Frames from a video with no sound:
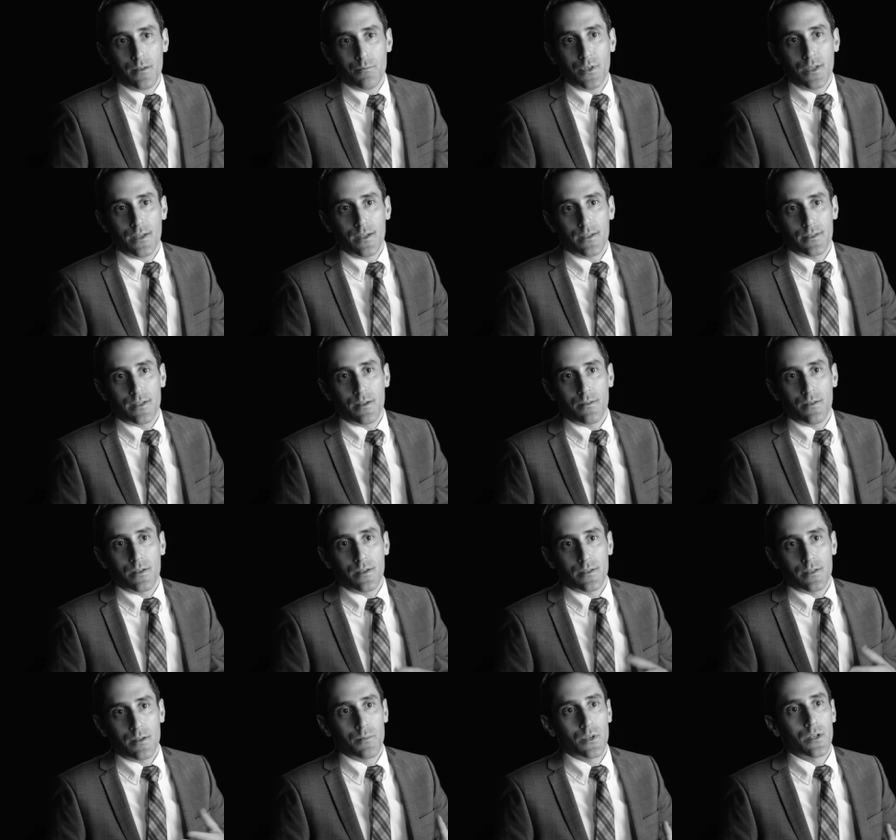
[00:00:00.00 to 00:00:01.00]
because
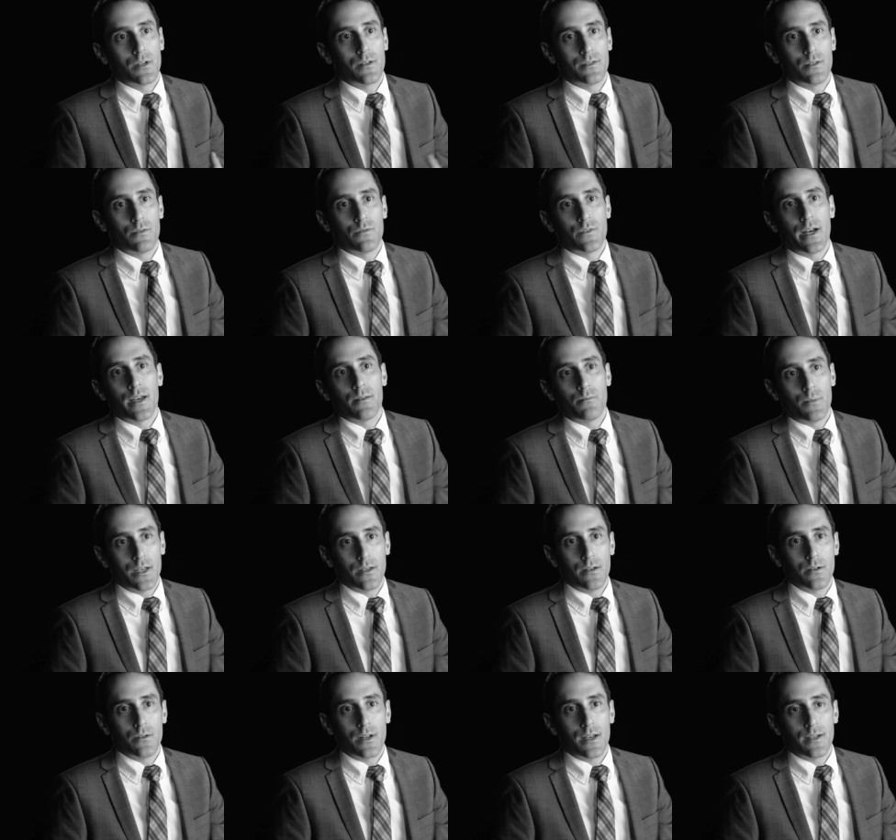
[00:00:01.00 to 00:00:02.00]
I'm going to define
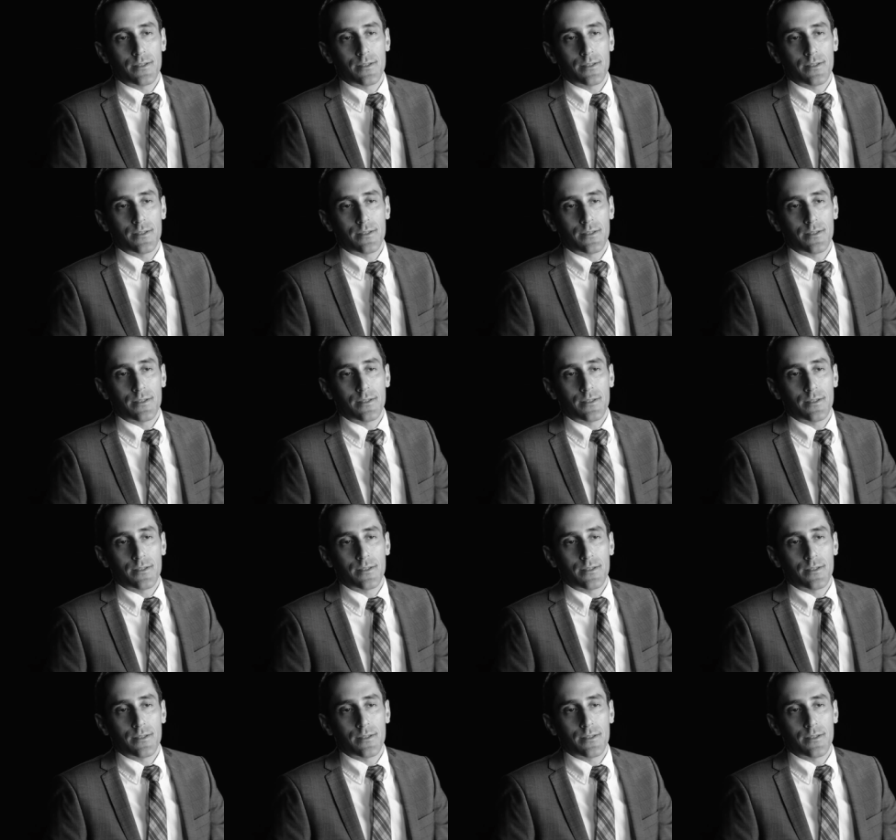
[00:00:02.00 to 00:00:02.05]
my own